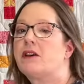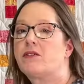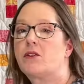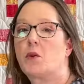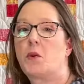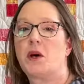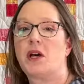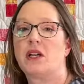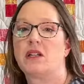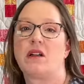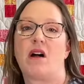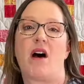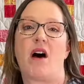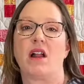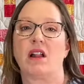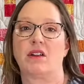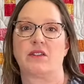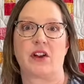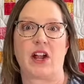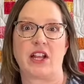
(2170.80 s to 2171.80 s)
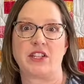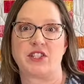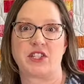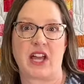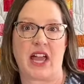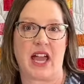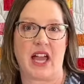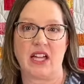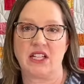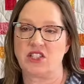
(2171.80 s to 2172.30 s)
of quilt, all over edge
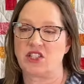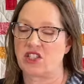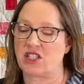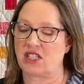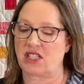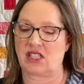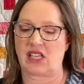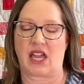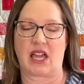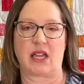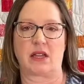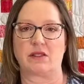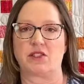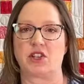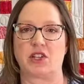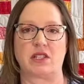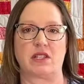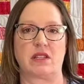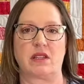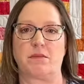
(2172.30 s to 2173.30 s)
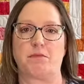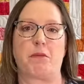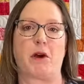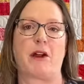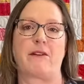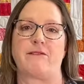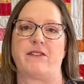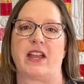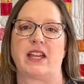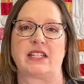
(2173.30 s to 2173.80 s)
to edge is like just
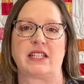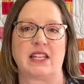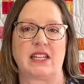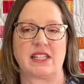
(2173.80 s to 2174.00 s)
perfect,